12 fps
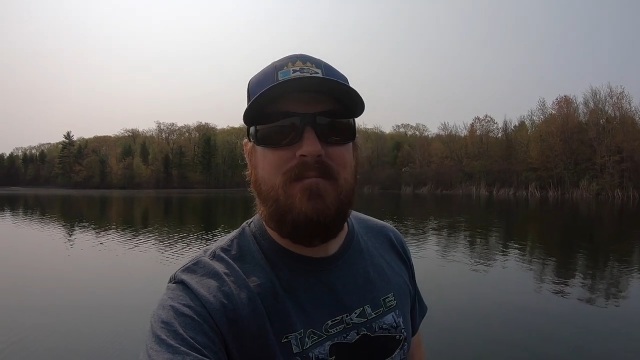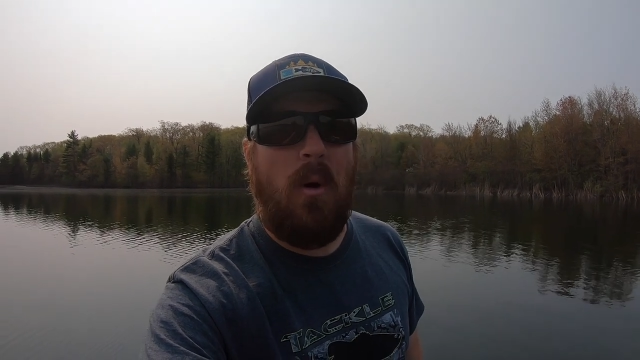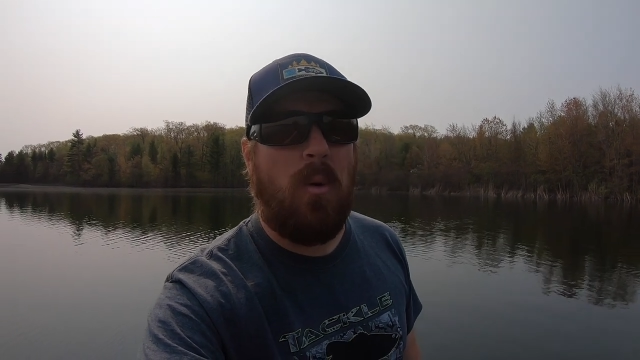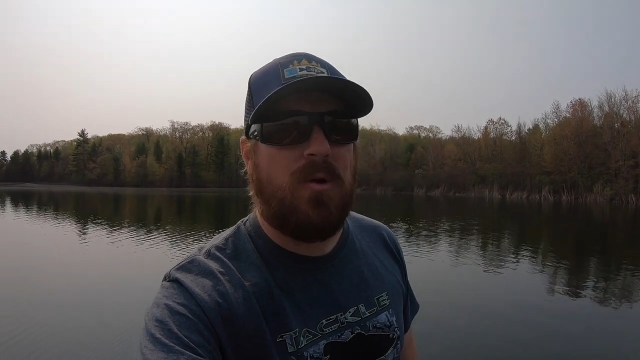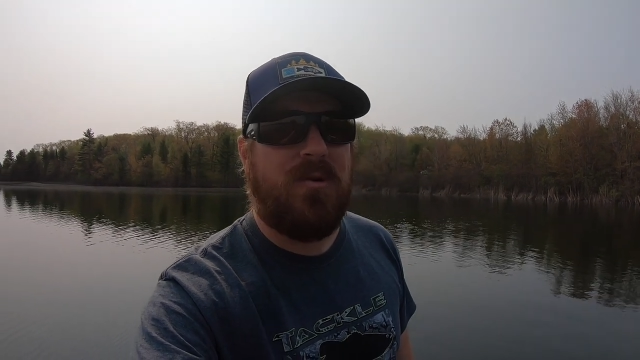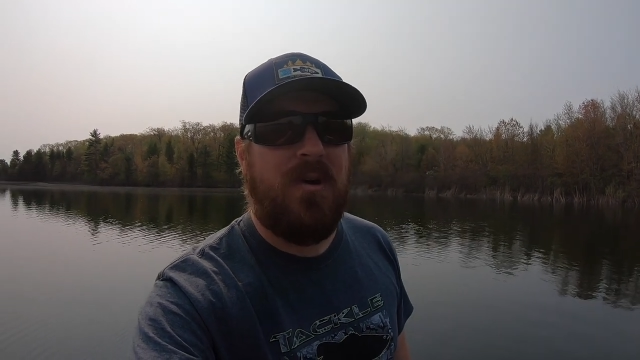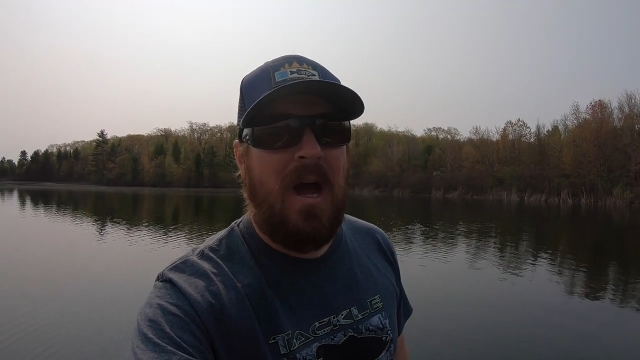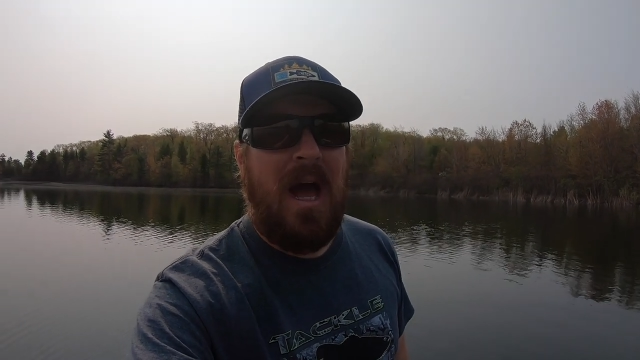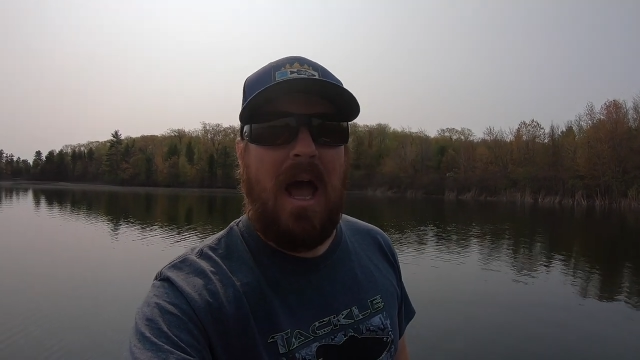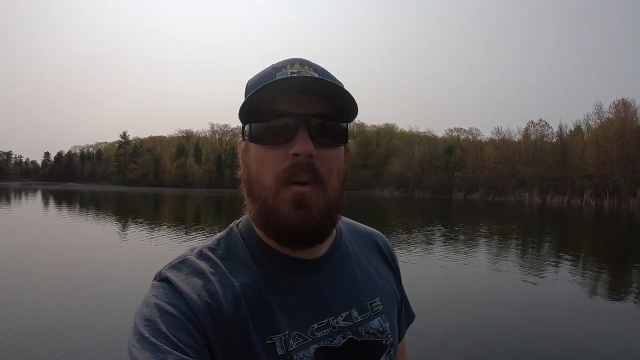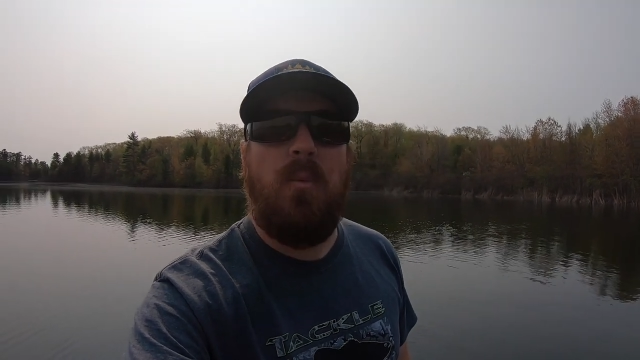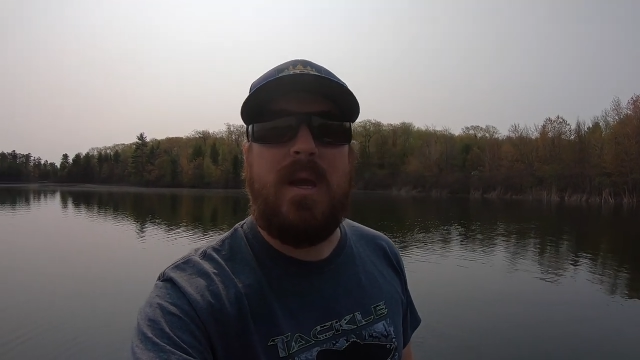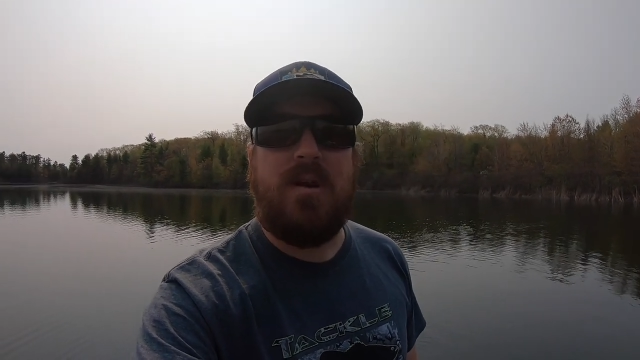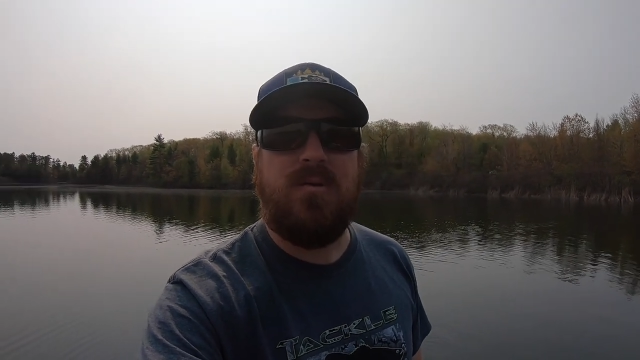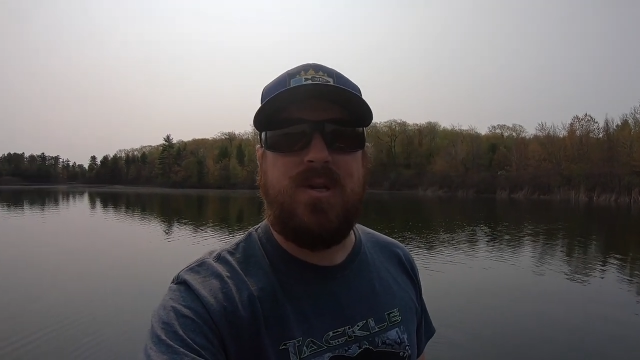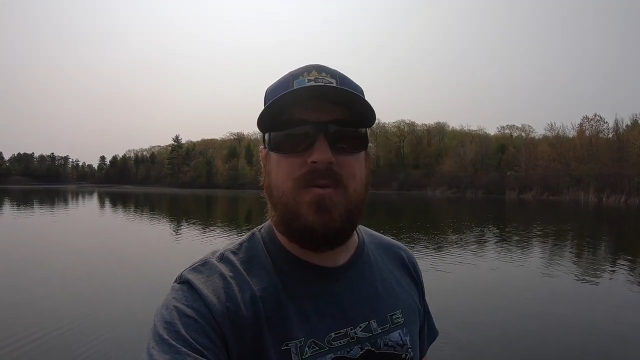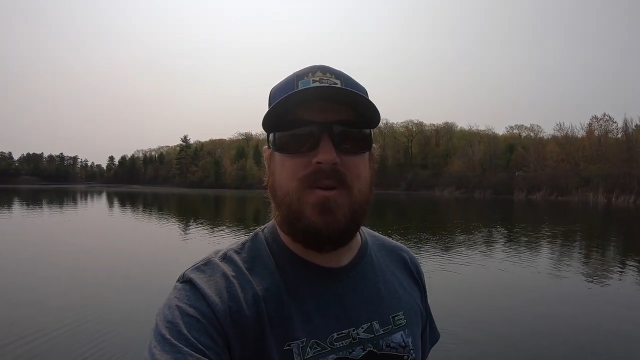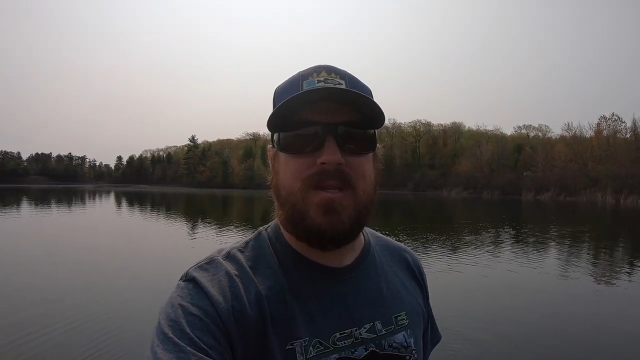border and we are
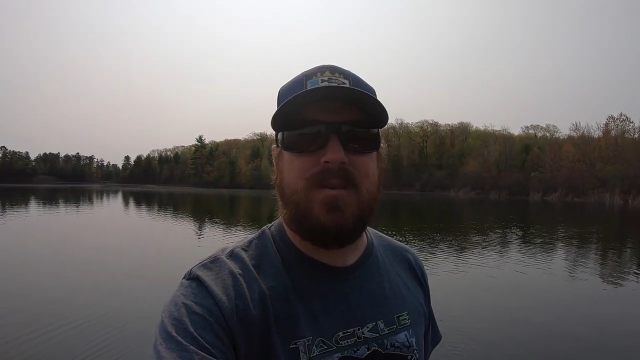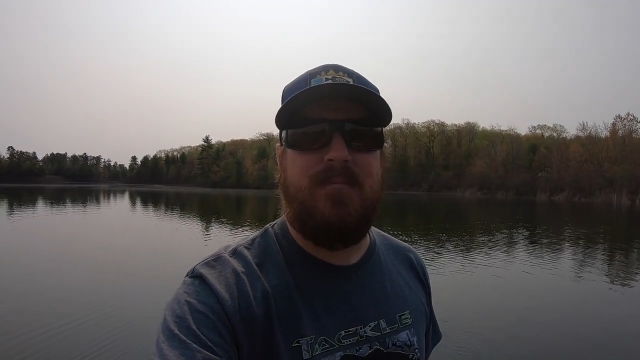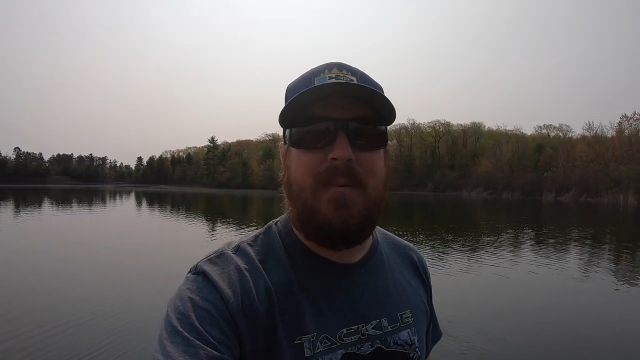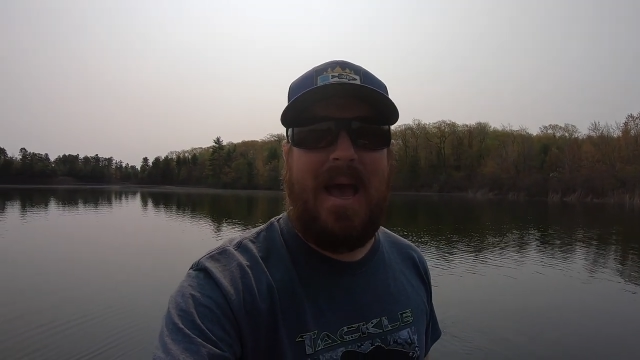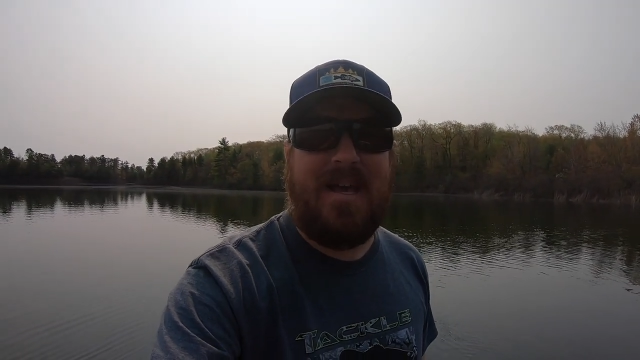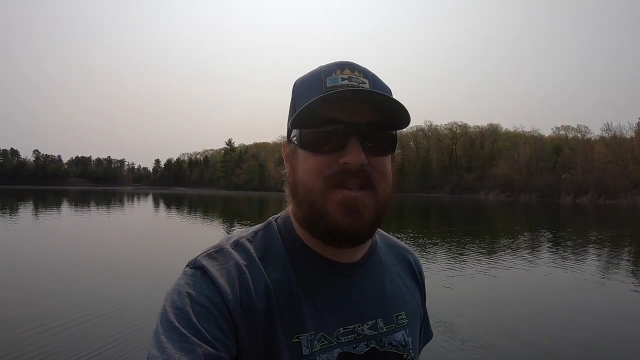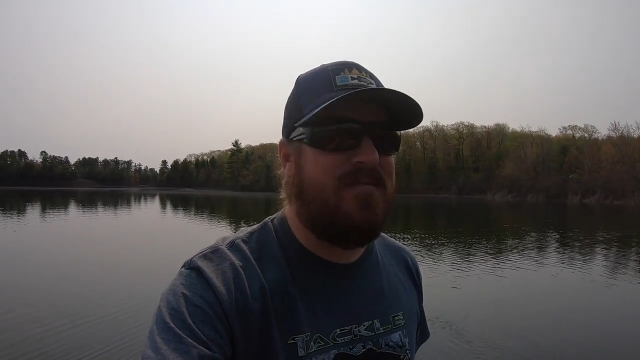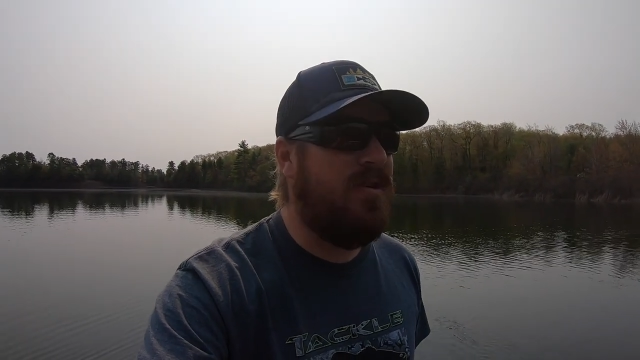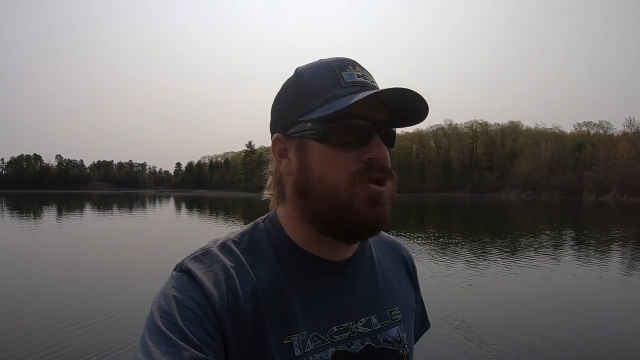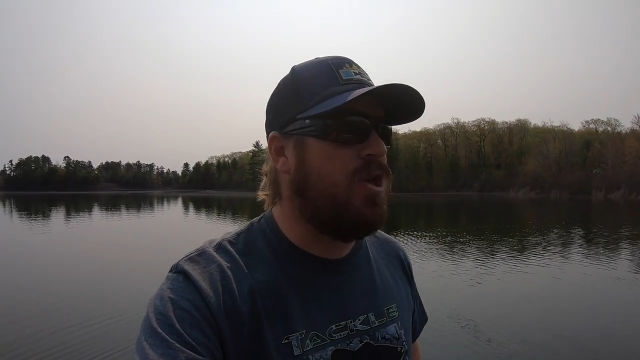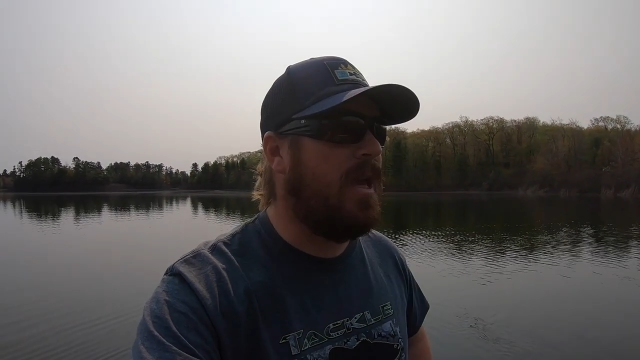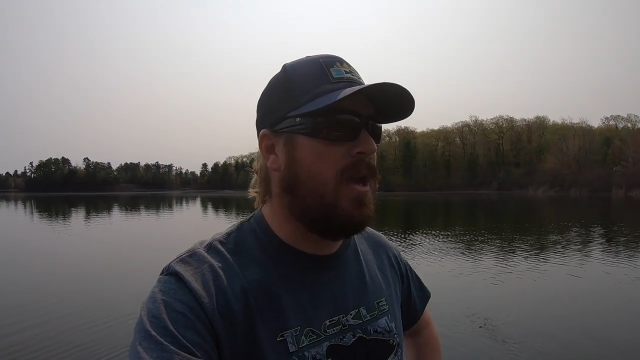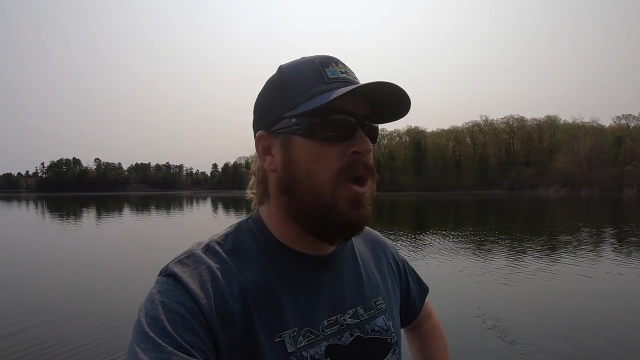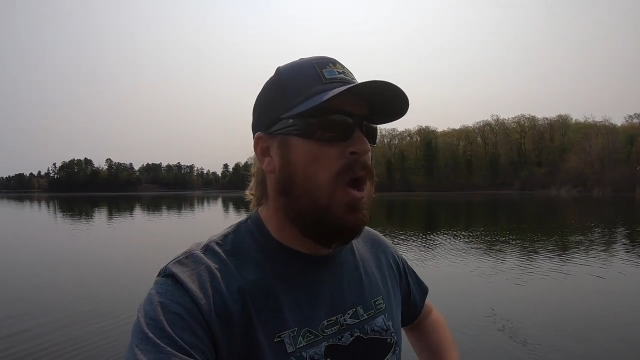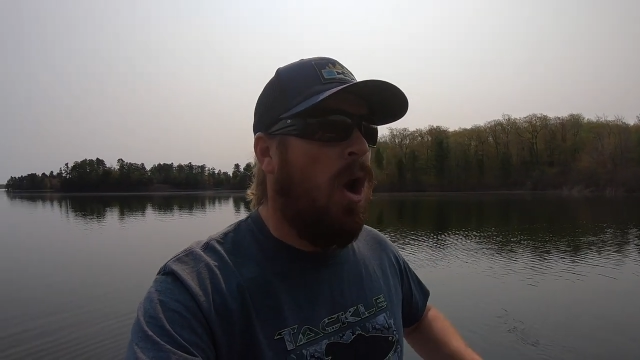doing some bass fishing.